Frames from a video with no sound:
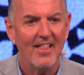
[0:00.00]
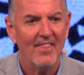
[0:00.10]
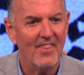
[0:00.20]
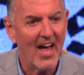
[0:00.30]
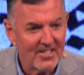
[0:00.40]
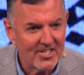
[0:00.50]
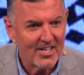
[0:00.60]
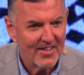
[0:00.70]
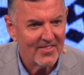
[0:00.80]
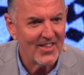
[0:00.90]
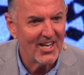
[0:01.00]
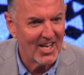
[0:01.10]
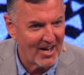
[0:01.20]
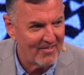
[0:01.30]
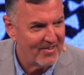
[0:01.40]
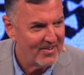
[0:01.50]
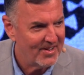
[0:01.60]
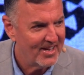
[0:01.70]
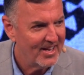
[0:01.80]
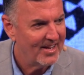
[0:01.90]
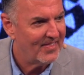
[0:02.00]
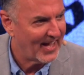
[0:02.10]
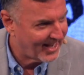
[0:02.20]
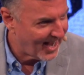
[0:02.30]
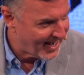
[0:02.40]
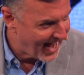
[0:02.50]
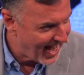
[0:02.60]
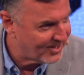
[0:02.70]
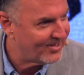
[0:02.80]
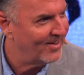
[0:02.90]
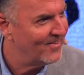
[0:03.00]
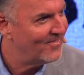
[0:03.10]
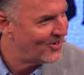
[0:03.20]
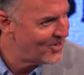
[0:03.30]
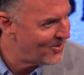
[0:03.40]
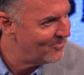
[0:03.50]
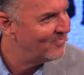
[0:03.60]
That's the love that God has for you.